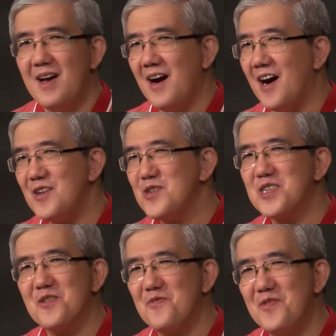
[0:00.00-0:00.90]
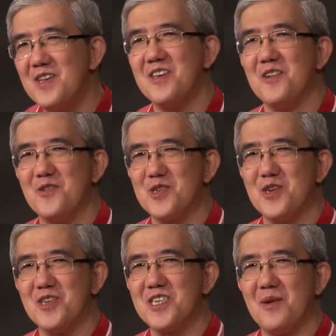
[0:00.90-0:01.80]
Hundreds of videos
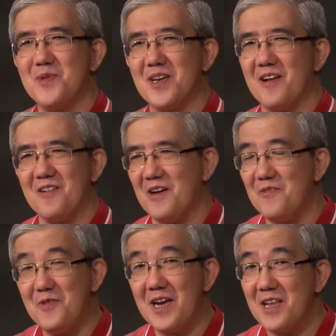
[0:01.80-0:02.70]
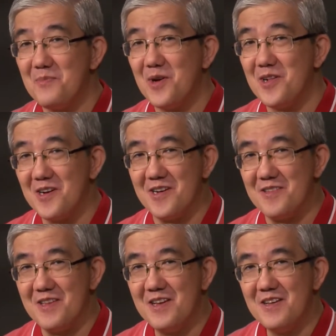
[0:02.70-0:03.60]
on the subject are available
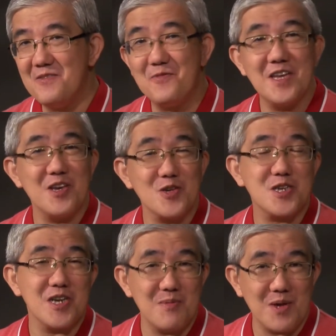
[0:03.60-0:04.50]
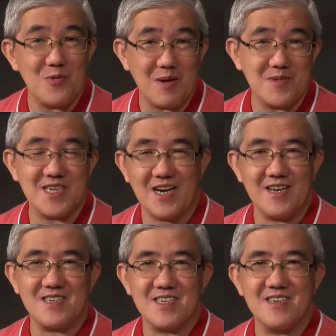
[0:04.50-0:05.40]
on video streaming
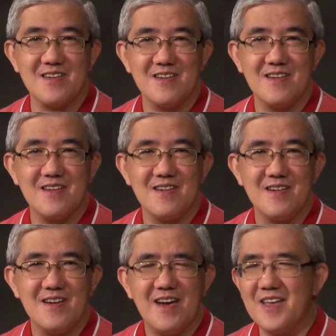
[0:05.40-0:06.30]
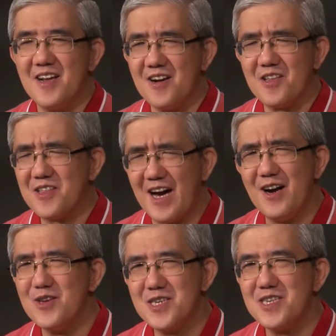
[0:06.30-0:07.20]
websites. And there are
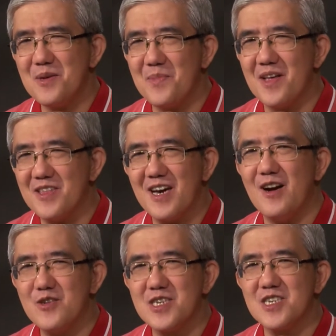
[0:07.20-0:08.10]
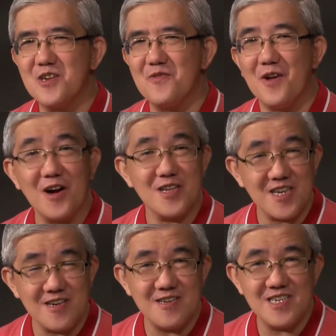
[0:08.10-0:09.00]
thousands upon thousands of
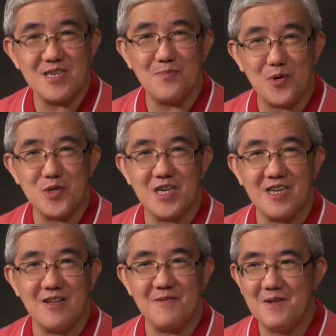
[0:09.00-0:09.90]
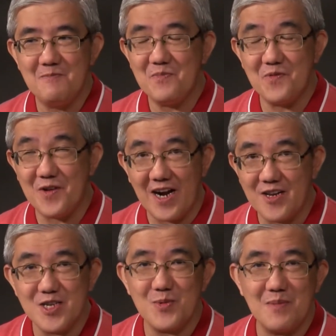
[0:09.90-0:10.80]
articles posted in
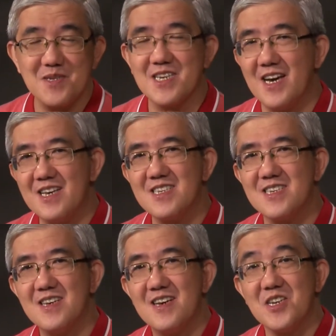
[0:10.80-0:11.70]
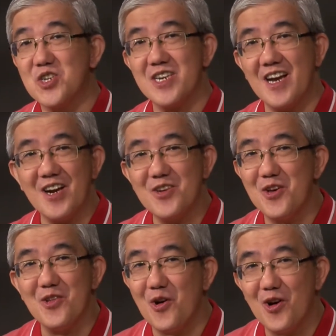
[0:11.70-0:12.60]
various websites, shared
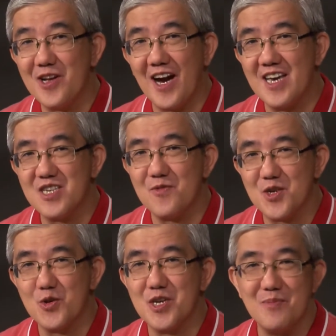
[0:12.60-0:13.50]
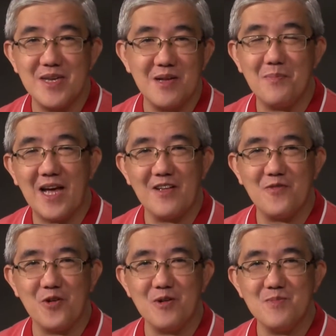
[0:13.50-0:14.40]
on all kinds of social media
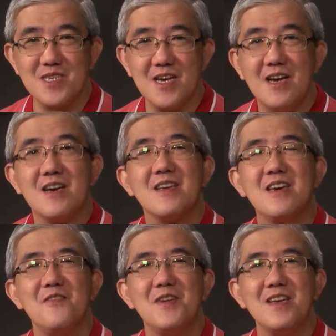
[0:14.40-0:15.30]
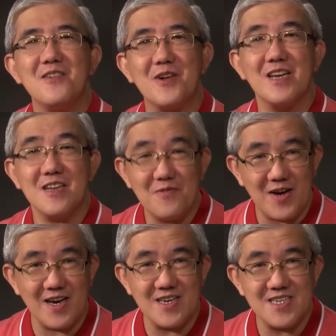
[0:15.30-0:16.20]
platforms, giving great
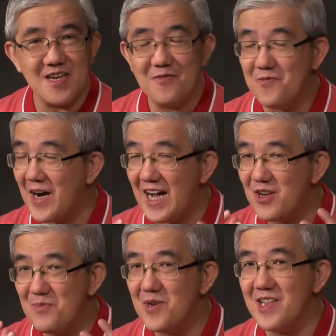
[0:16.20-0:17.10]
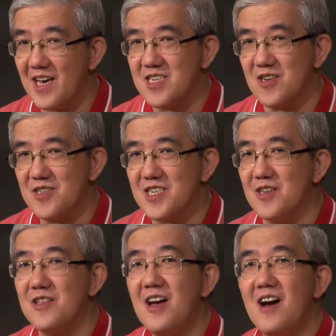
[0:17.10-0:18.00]
advice and valuable lessons
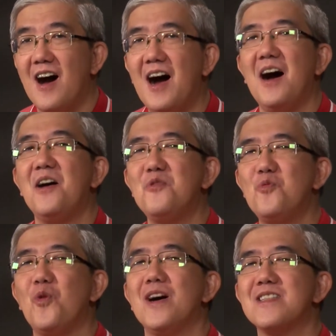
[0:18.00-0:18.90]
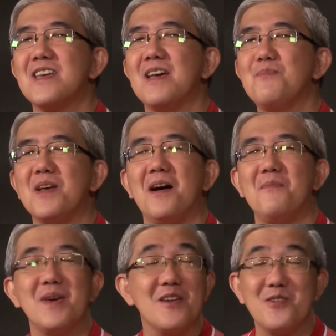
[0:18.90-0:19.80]
on how one can
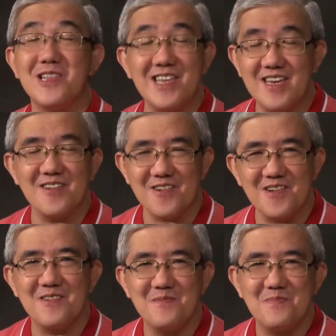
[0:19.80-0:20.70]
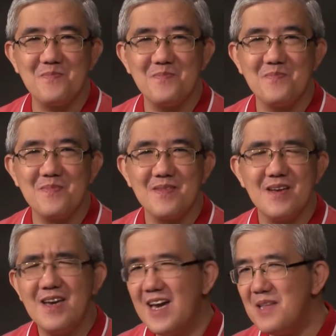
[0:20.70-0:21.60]
become a good leader.
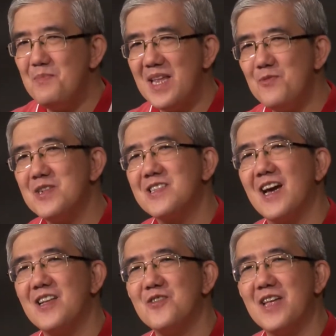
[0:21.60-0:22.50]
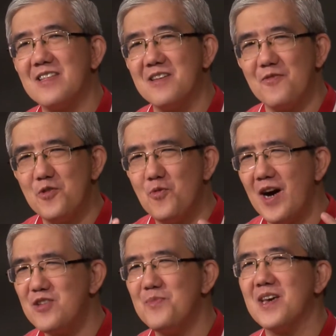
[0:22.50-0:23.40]
And many will tell you that if you
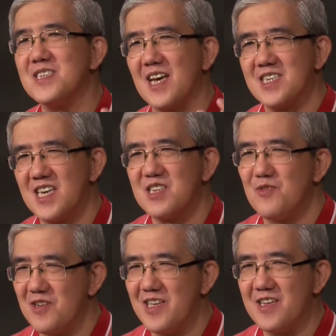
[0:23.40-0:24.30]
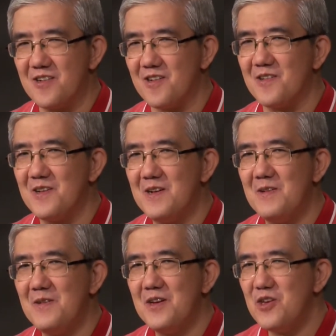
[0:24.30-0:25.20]
want to be a successful leader,
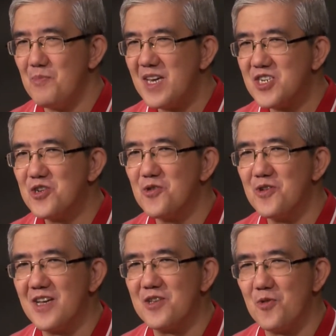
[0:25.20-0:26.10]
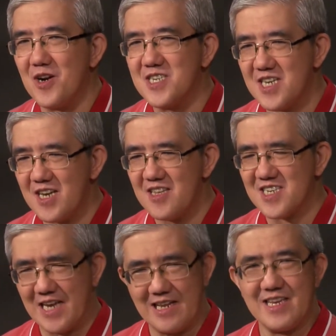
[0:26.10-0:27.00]
you make sure that you are seen
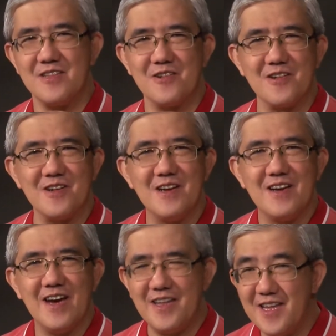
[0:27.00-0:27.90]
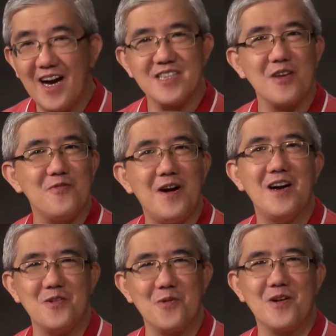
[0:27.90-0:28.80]
as a leader and not a
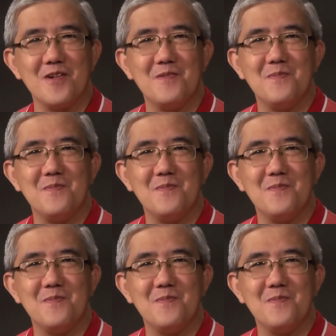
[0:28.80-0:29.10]
follower.